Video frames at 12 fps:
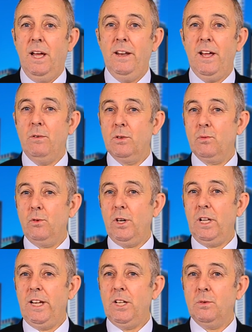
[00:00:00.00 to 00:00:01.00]
And that was
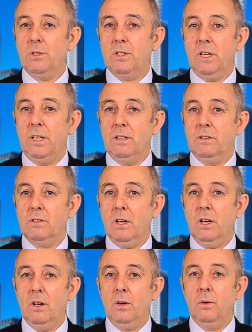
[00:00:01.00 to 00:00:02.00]
really interesting.
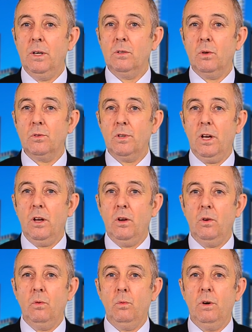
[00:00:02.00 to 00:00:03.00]
So it's
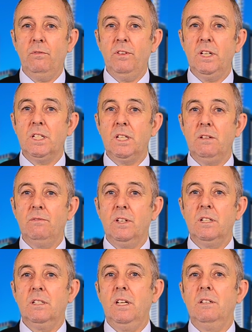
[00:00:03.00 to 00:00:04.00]
also Refinitiv
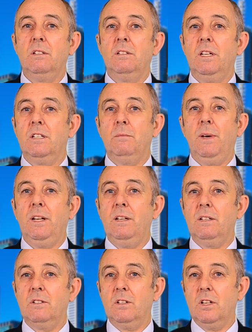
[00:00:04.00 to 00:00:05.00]
consensus
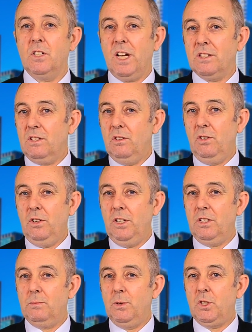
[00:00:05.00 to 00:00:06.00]
estimated adjusted
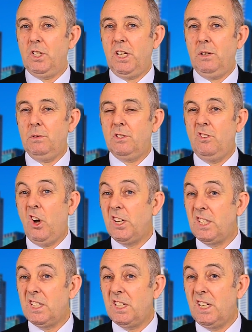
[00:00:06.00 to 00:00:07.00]
earnings per share was
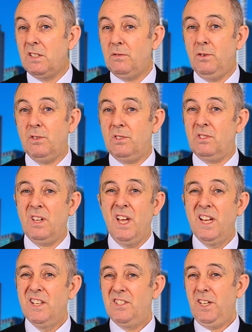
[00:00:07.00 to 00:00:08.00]
90 cents versus
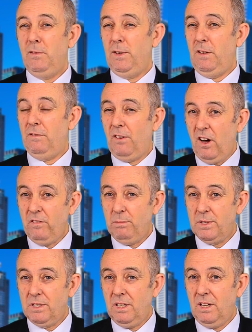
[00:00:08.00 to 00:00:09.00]

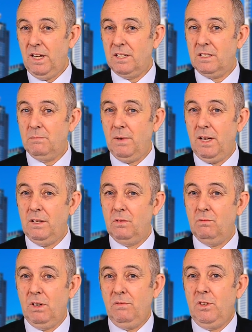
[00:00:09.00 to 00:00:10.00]
75%
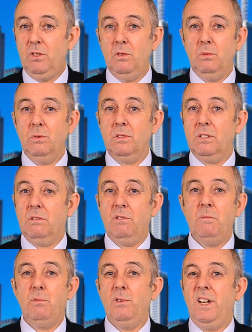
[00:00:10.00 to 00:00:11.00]
estimated revenue was
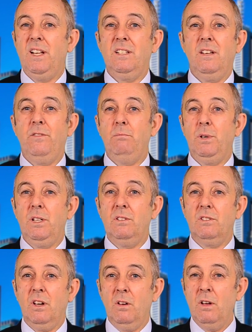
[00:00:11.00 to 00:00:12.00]
3.87 billion,
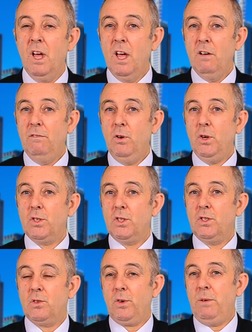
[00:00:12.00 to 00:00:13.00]
so
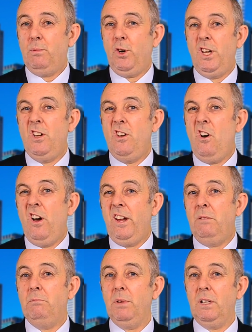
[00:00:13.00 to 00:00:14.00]
versus
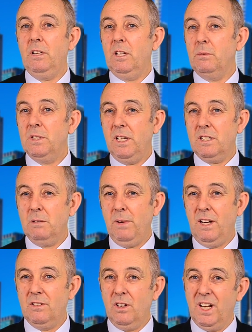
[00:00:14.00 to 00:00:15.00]
3.9 billion that was
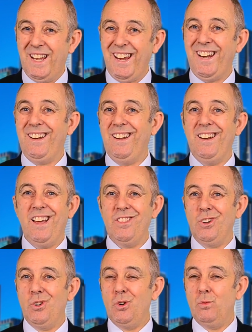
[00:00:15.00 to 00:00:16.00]
estimated. So again,
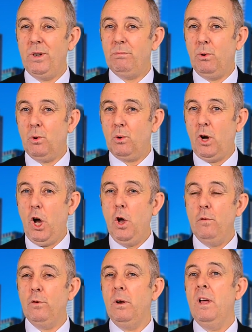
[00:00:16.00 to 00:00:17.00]
another good report or
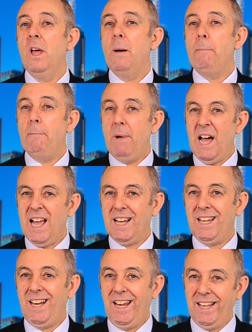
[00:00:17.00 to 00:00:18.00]
over
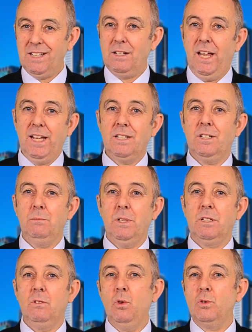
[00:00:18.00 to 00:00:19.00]
market
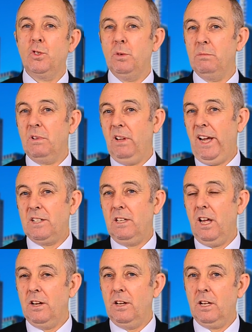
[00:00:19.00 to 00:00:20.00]
estimates. Nordstrom actually
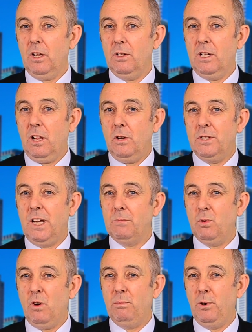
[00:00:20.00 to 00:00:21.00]
only closed up
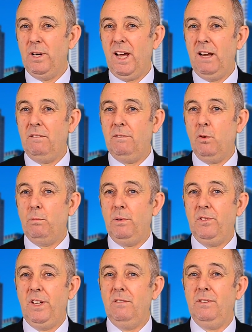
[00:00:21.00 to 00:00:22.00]

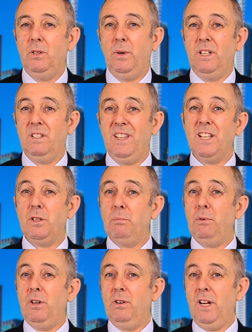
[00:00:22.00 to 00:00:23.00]
12.84% for the week, so that's a
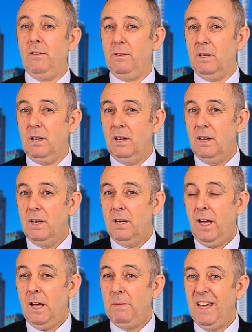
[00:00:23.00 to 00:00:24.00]
pretty good effort
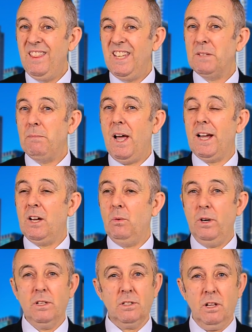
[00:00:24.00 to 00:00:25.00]
in this market
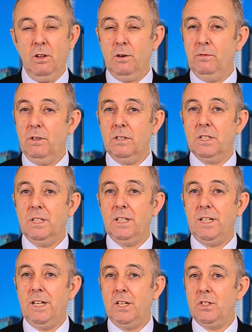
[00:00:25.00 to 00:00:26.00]
where there's a lot of
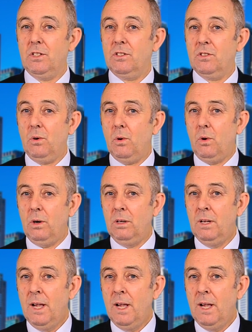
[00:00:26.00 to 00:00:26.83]
volatility, as you saw.